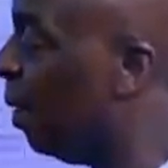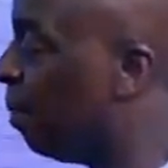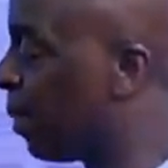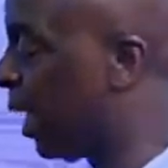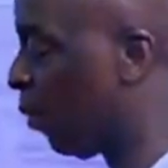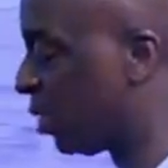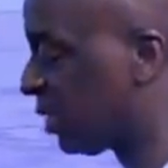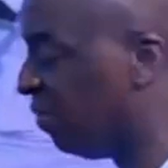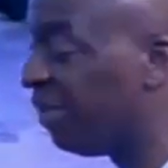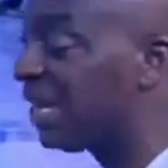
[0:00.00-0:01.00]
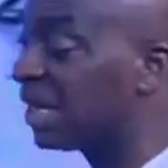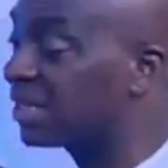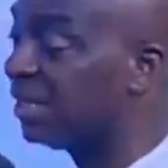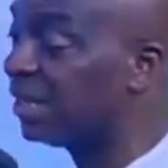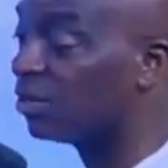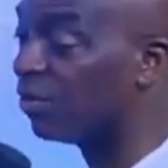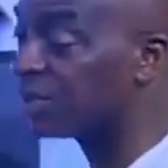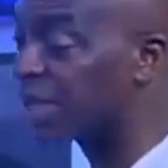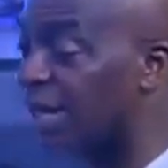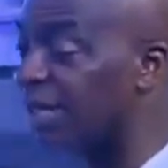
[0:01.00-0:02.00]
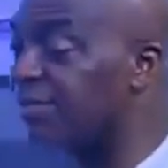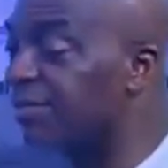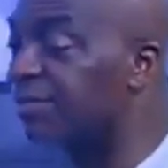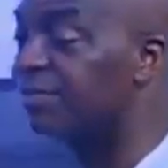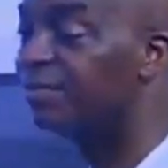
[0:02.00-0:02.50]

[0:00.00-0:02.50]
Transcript: And prayer was a vital secret of his life.